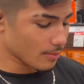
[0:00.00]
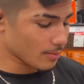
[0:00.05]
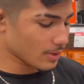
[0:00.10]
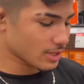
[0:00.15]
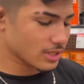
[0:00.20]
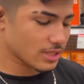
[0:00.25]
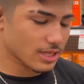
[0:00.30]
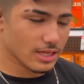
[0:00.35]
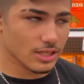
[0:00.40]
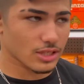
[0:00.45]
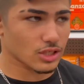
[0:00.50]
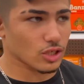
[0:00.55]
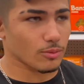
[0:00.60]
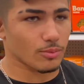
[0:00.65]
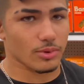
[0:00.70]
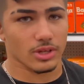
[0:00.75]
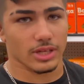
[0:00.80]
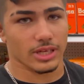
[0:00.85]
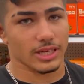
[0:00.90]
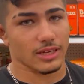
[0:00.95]
It is
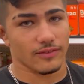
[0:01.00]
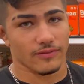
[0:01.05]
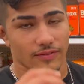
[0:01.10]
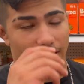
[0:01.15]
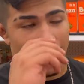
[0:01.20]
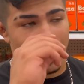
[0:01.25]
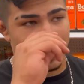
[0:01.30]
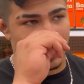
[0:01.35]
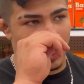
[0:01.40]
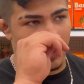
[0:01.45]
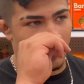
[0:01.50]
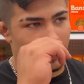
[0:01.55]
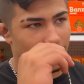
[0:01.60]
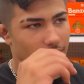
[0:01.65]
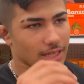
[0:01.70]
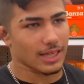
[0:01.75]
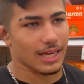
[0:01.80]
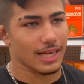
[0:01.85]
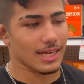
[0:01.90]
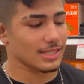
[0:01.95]
super lean in fats and
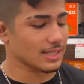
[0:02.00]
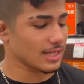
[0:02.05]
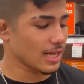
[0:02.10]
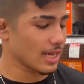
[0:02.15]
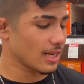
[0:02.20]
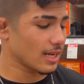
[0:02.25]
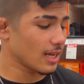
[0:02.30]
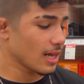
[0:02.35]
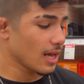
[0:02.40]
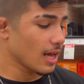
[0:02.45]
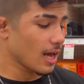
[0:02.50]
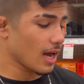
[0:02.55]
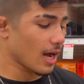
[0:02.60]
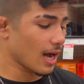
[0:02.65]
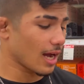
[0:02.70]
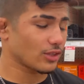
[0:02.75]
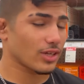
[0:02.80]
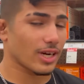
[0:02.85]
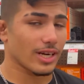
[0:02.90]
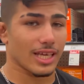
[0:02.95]
everything. Like I said,
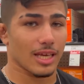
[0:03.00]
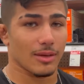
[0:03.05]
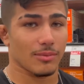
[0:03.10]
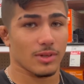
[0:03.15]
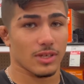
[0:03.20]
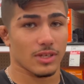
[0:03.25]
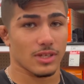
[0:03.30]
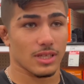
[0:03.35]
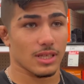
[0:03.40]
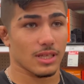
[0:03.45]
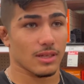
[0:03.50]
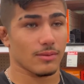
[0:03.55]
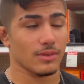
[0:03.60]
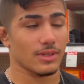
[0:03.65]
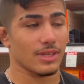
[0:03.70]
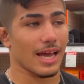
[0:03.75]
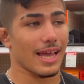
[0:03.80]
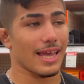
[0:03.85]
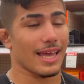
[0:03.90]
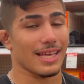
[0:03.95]
I try to keep this
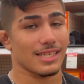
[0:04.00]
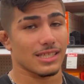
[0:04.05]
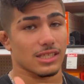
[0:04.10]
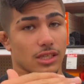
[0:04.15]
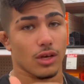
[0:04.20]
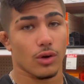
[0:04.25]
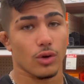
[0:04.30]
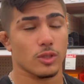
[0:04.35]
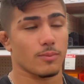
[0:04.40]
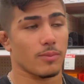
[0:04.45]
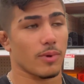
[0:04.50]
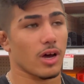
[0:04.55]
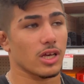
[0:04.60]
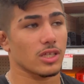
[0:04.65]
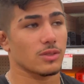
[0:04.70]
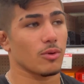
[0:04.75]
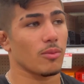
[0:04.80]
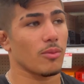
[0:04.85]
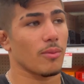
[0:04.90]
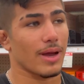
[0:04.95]
diet as low as
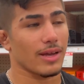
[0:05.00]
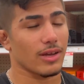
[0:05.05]
possible. My